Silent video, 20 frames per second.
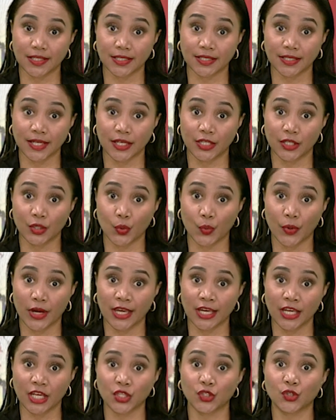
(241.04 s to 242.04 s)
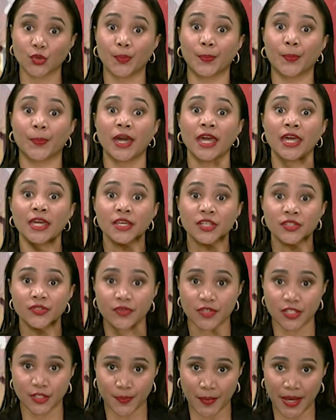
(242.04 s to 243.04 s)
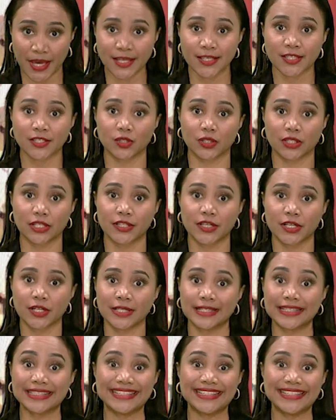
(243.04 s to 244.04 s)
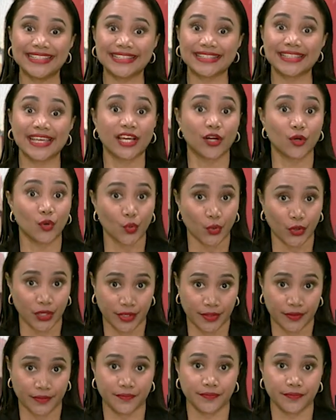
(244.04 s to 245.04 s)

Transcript: Tsai Ing-wen to pay his respects to leader Lee Teng-hui.